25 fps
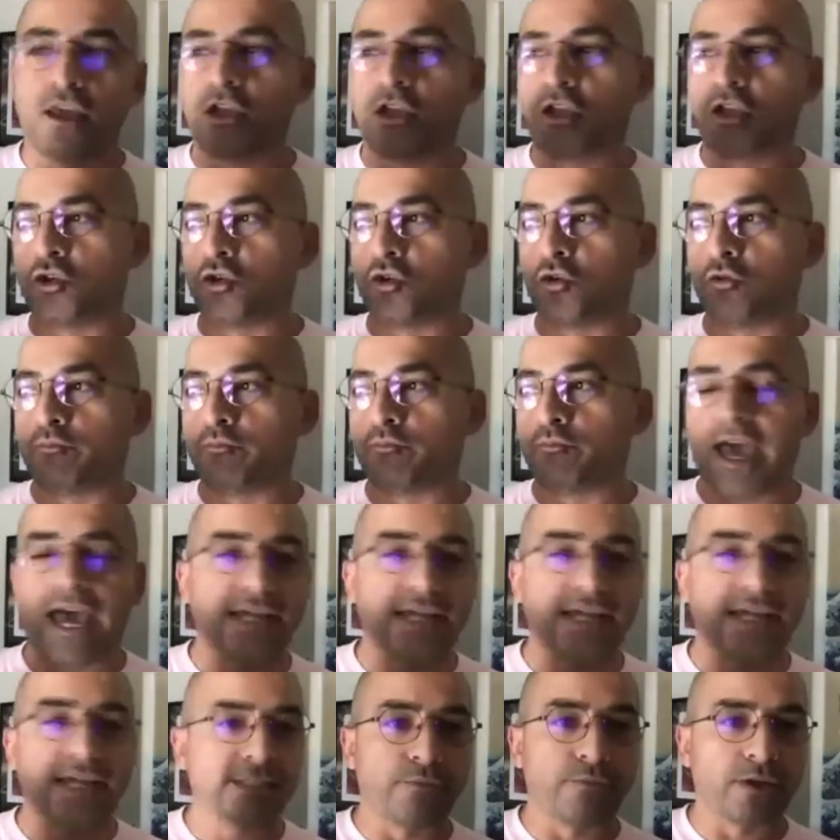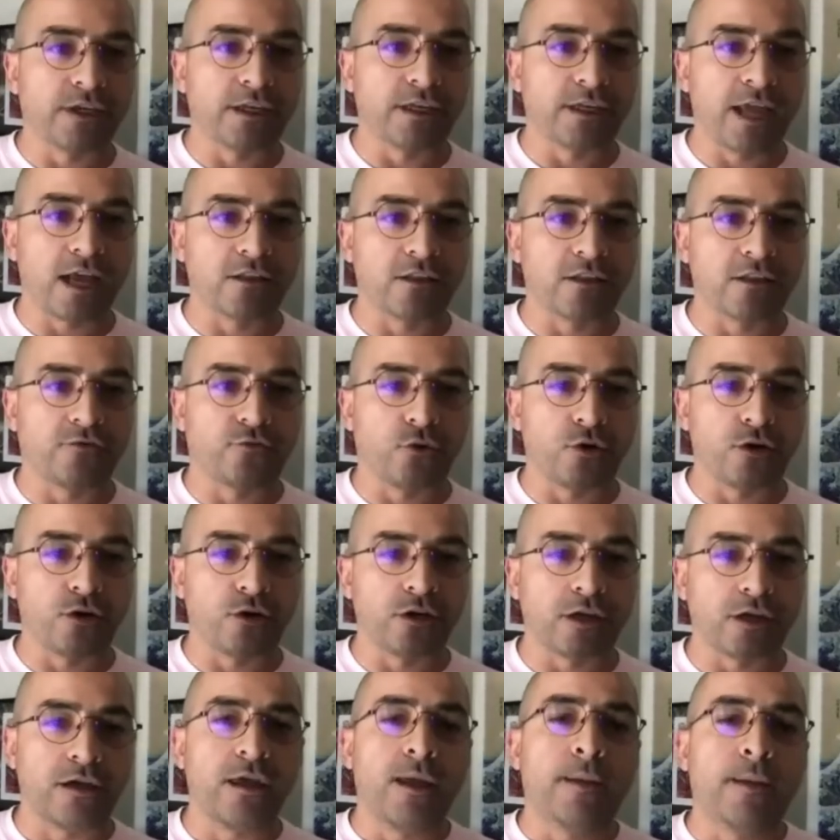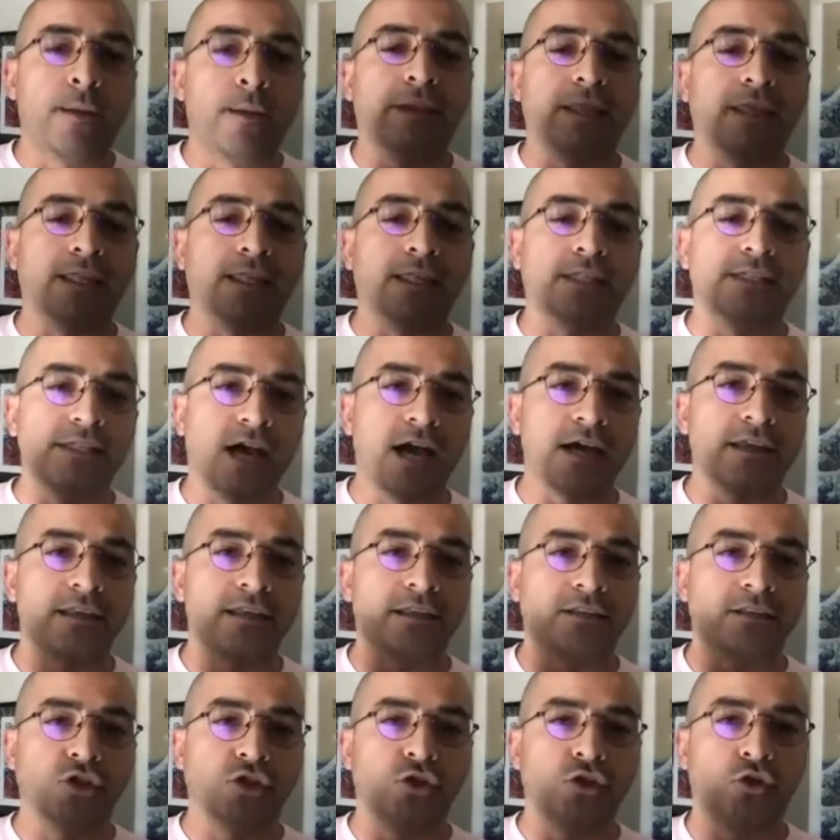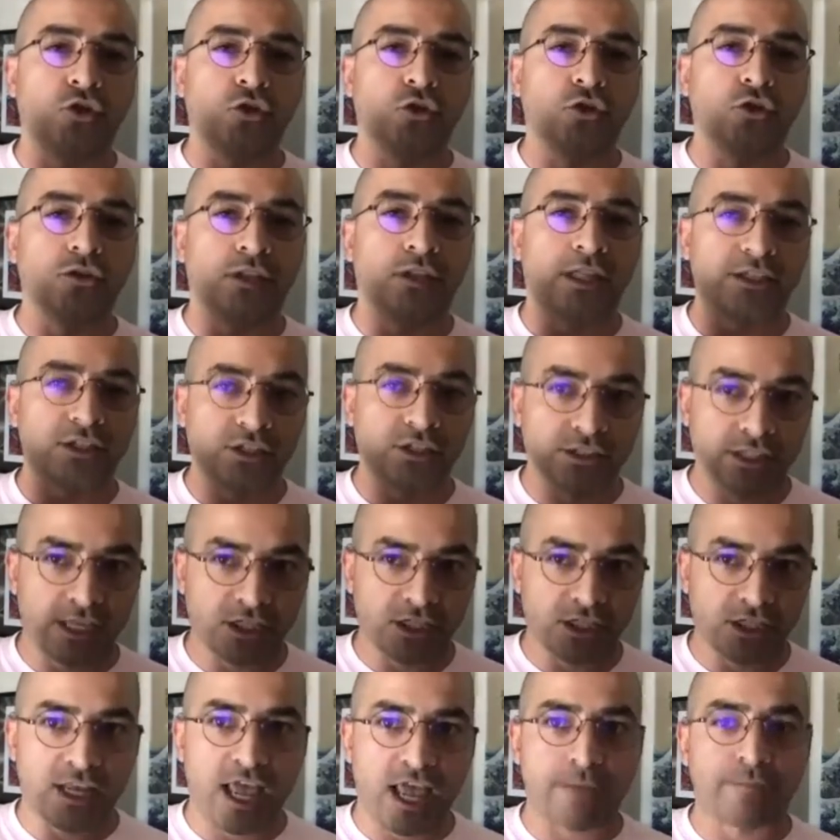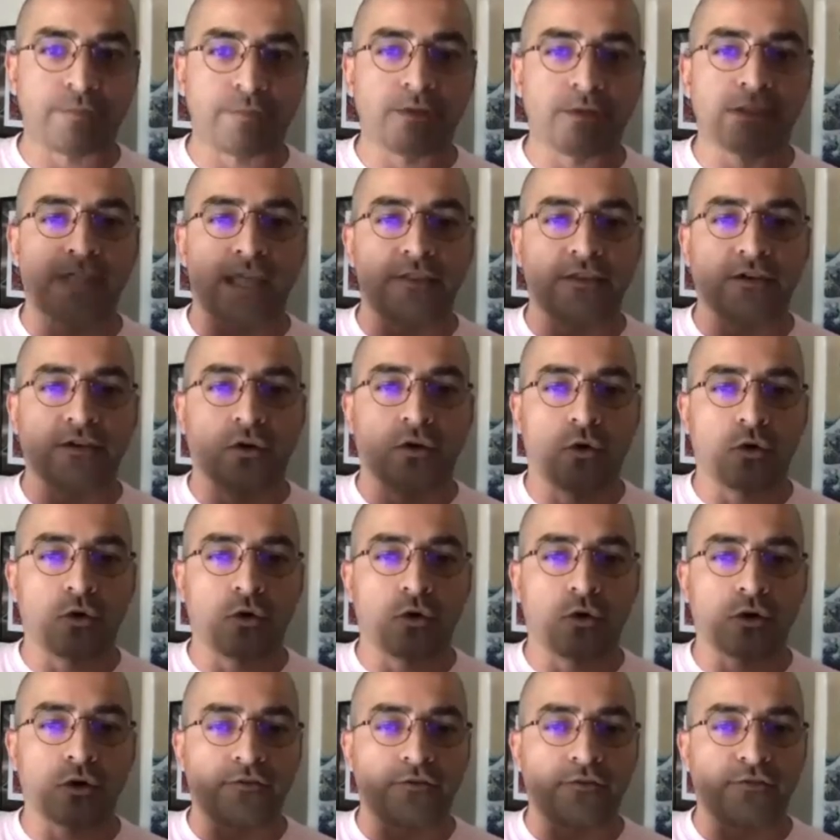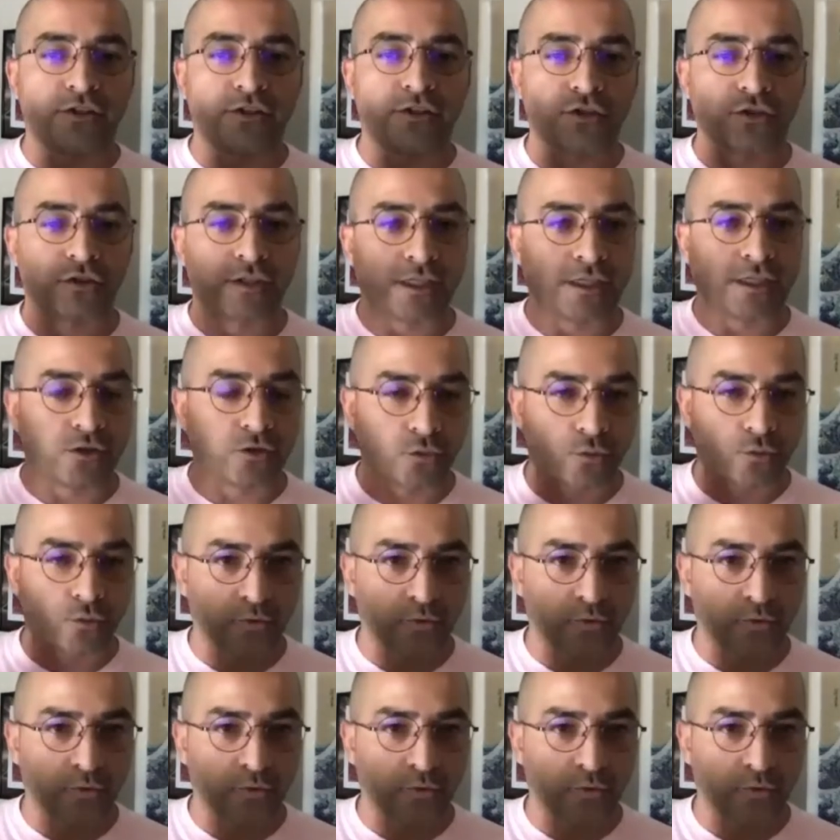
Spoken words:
You pass something in California, but it's not until legislation happens and the courts officially,